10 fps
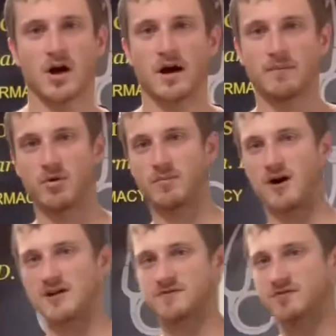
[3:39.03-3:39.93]
I'm going to
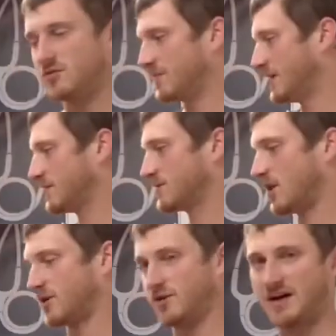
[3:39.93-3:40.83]
pause for a little bit,
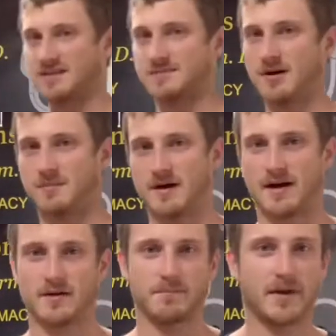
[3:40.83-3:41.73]
talk to you guys about
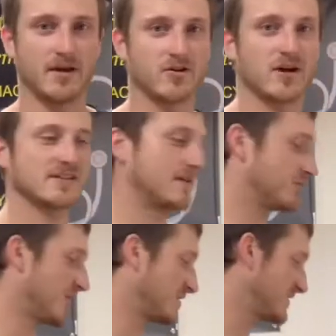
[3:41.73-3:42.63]
my paint correcting
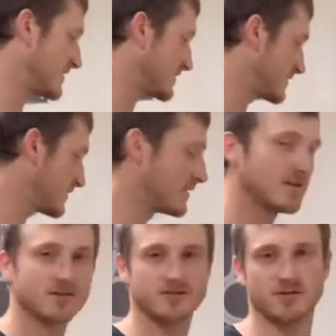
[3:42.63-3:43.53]
process.
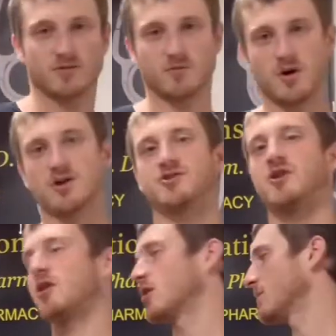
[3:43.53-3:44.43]
So wash the
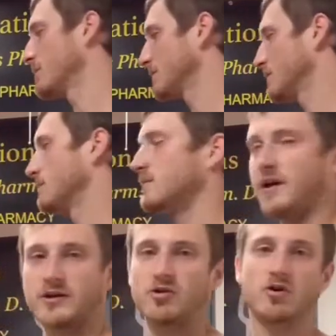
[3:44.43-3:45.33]
car
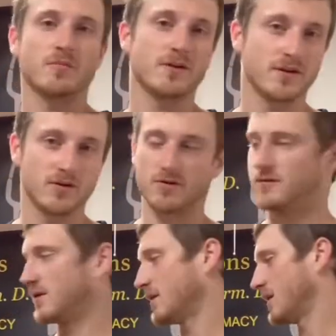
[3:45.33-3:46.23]
like you normally do,
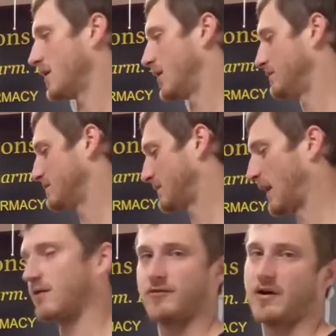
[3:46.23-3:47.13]

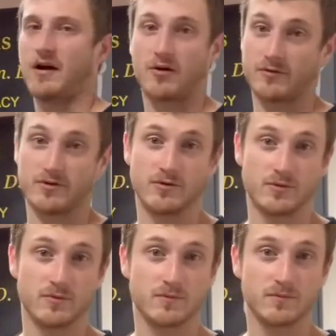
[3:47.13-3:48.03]
however you
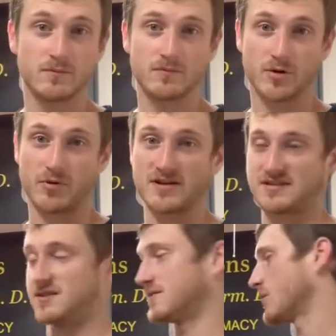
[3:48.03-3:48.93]

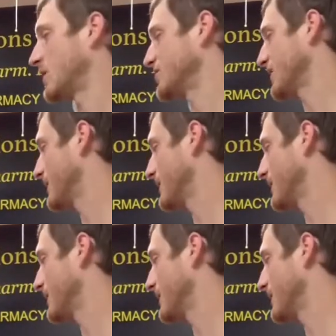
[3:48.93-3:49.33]
process for washing